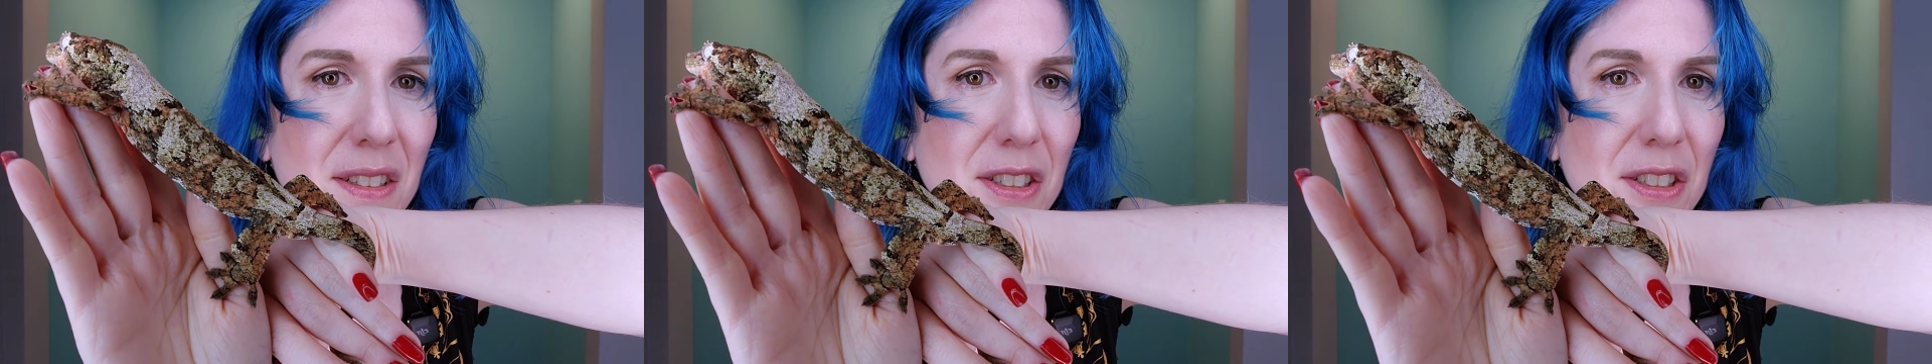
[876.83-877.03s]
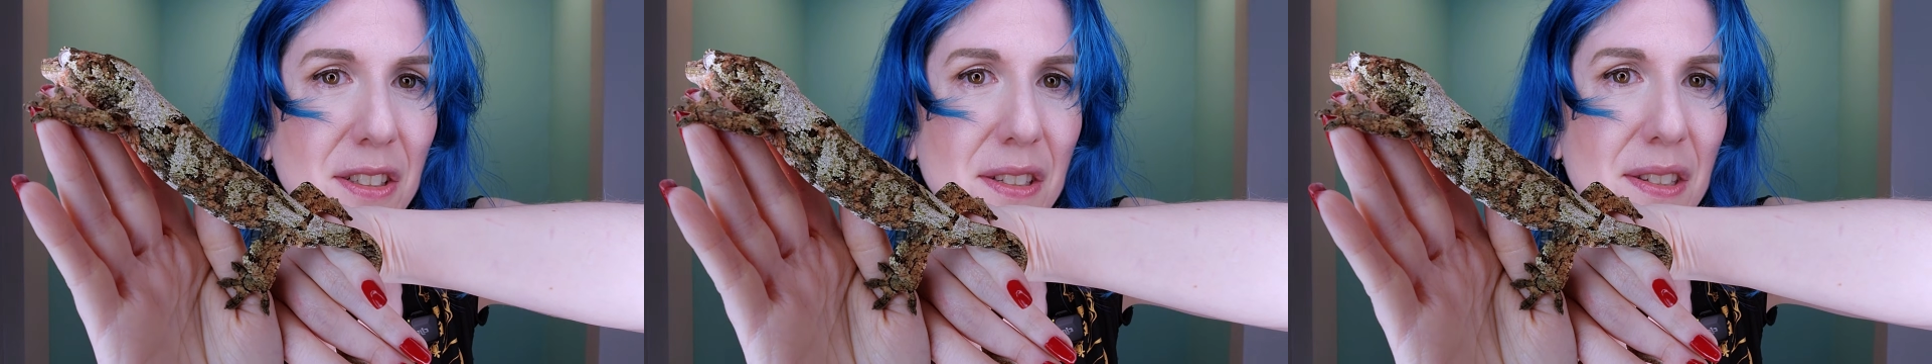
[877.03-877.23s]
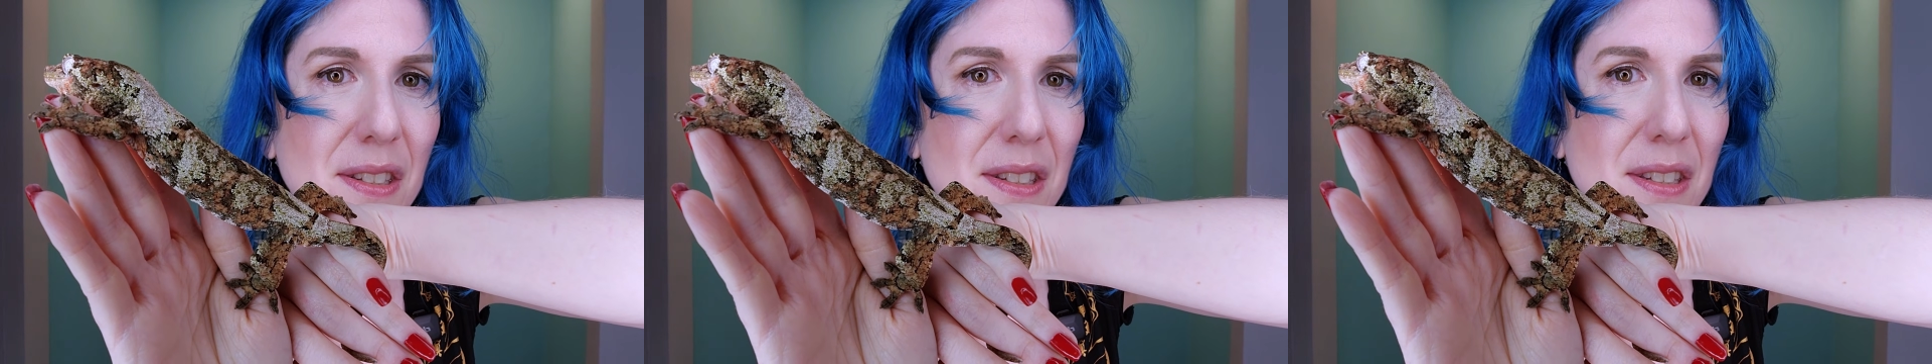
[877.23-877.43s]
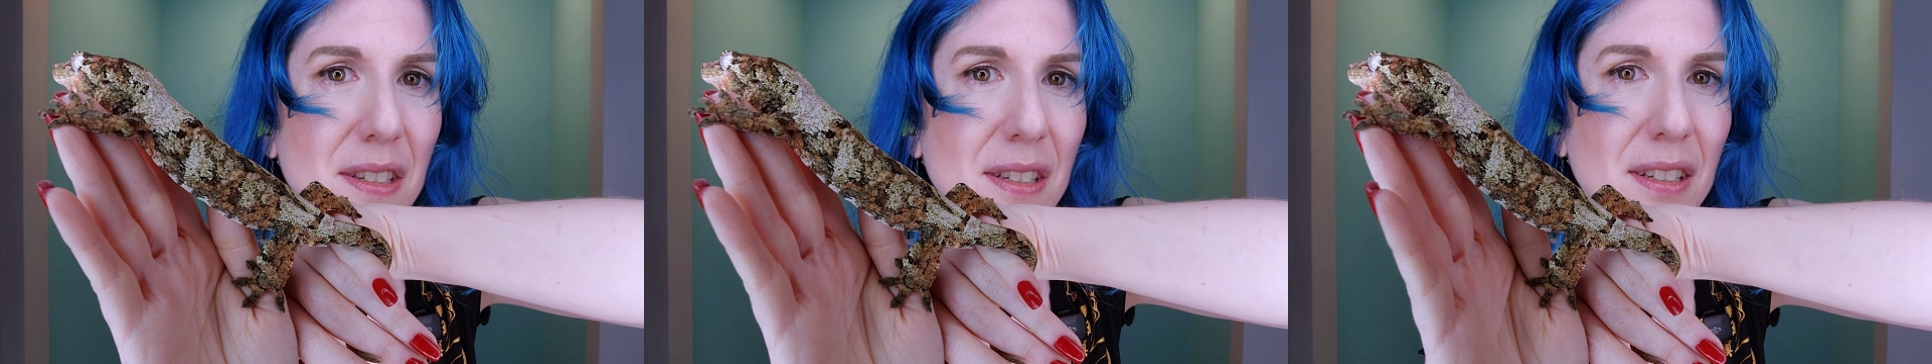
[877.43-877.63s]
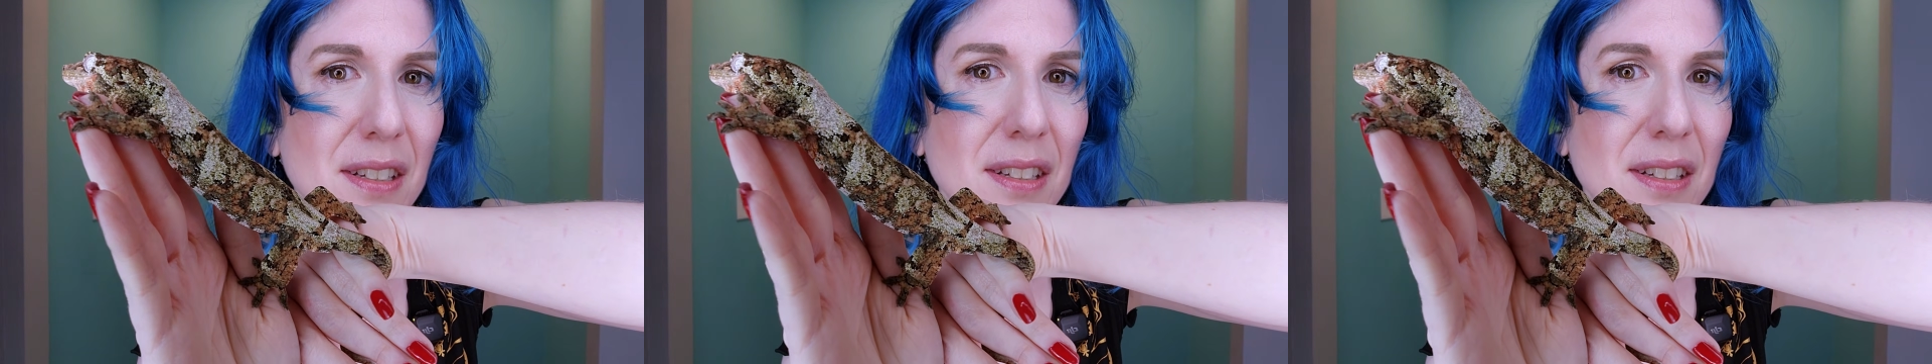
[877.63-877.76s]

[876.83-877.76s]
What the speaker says: Just